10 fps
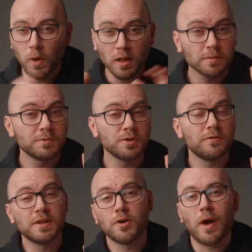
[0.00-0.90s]
Welcome to a
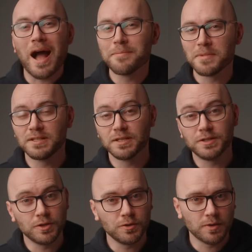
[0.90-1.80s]
video I meant to
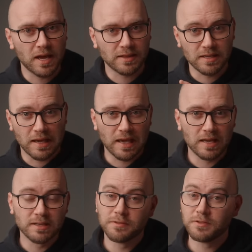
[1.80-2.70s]
do at the
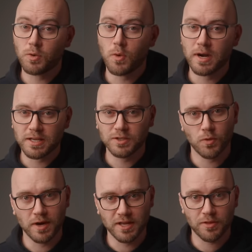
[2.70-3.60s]
end of
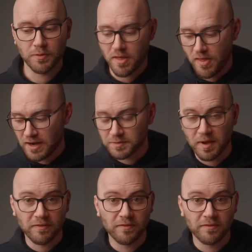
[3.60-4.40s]
2023, and that is my